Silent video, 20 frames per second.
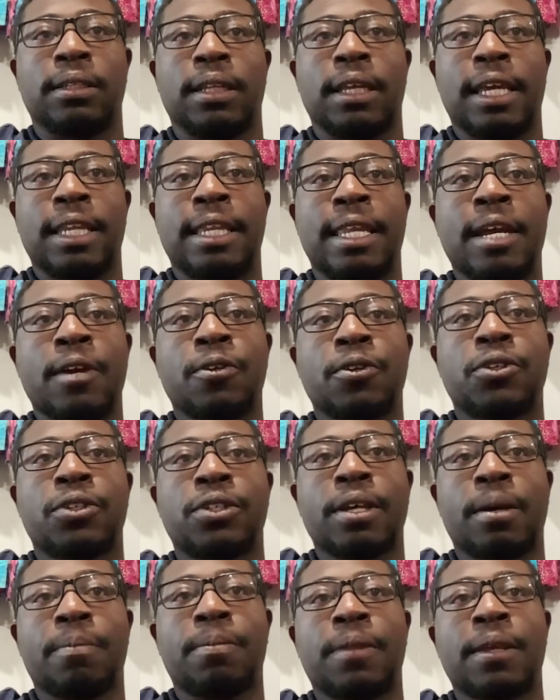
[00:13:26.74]
there's
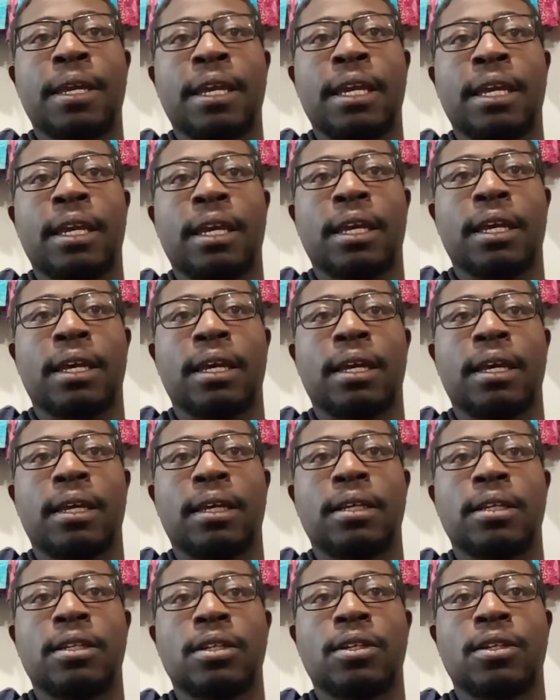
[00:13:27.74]
something
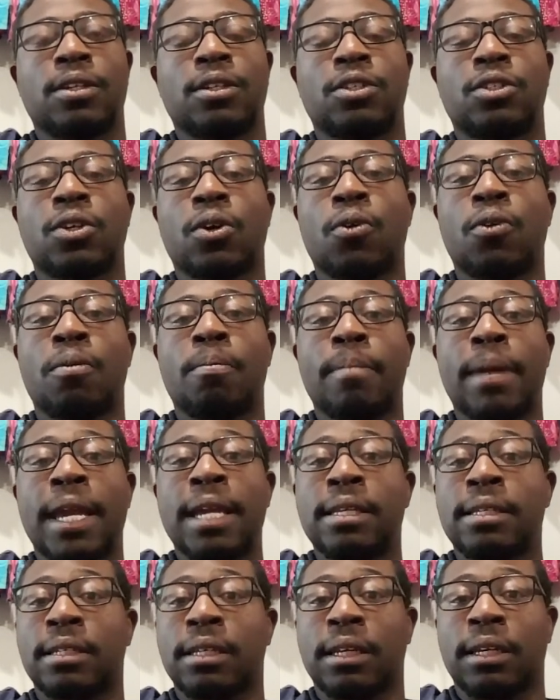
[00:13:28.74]
so
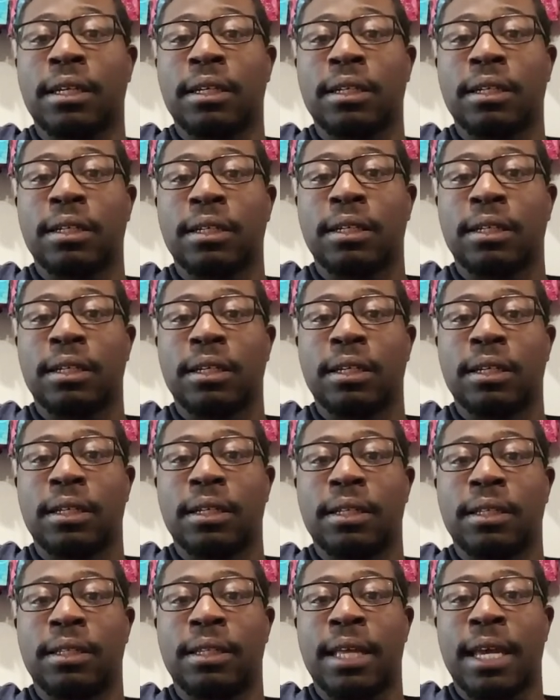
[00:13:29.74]
amazing
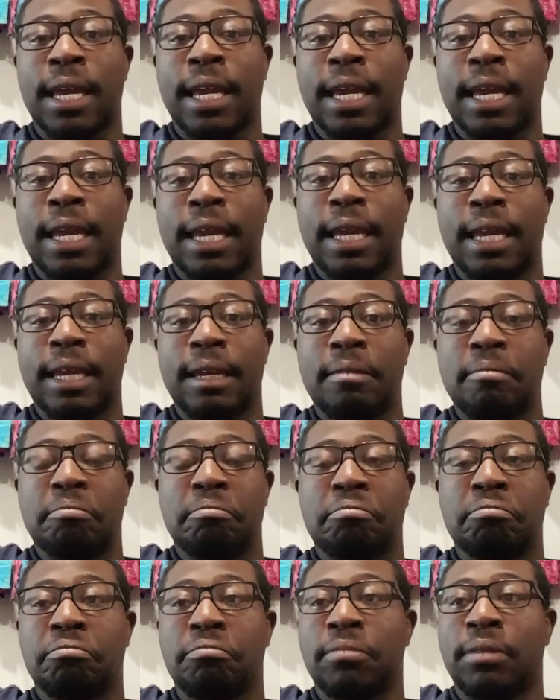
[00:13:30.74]
that,
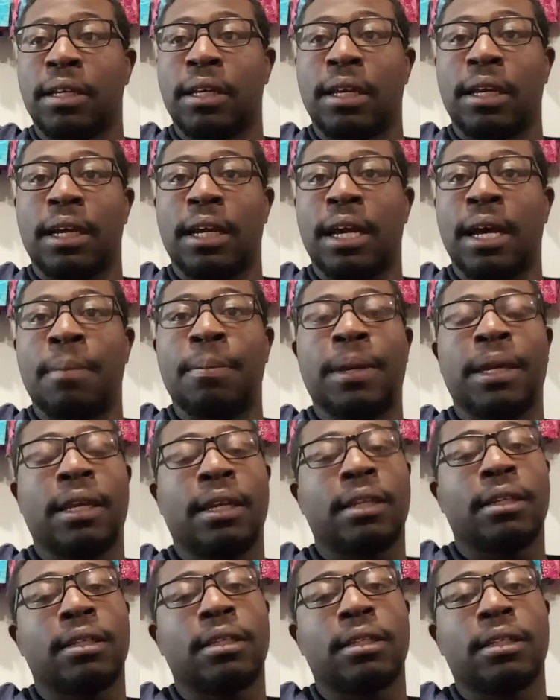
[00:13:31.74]
I
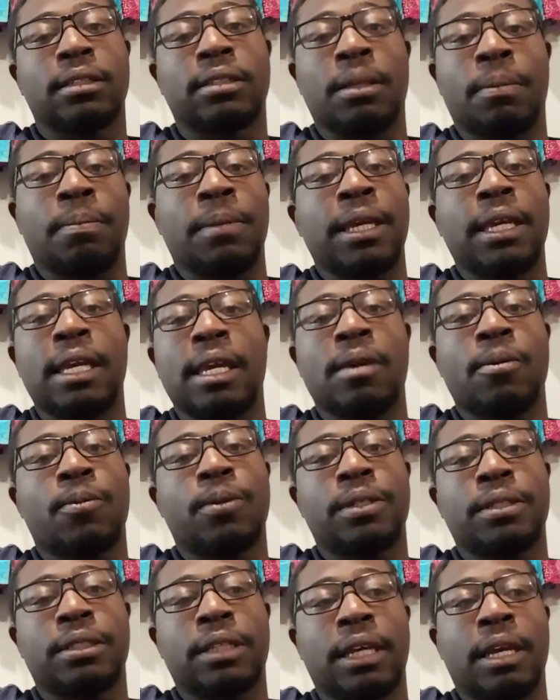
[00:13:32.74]
mean, to me it
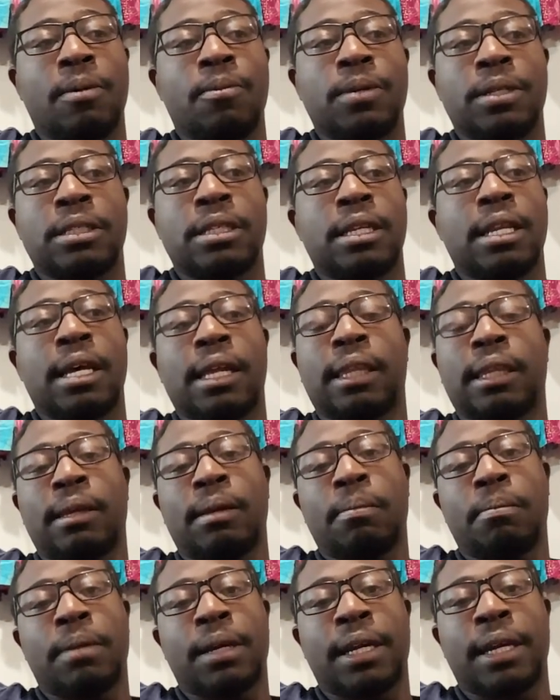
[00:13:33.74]
was
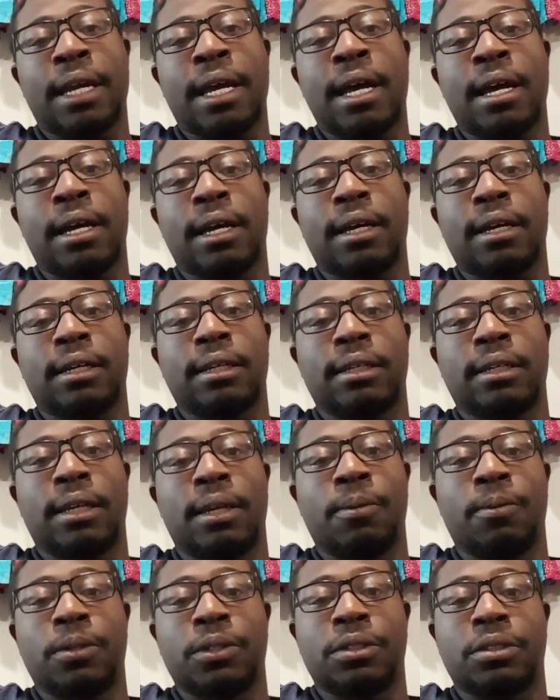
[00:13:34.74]
nothing but God.
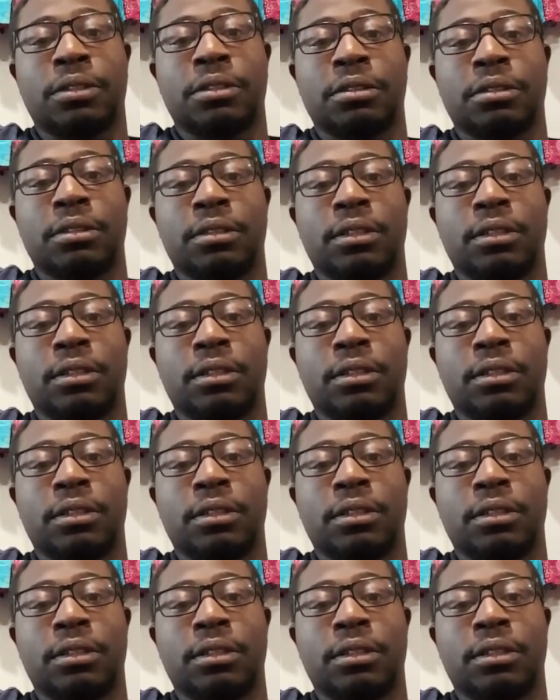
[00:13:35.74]
It was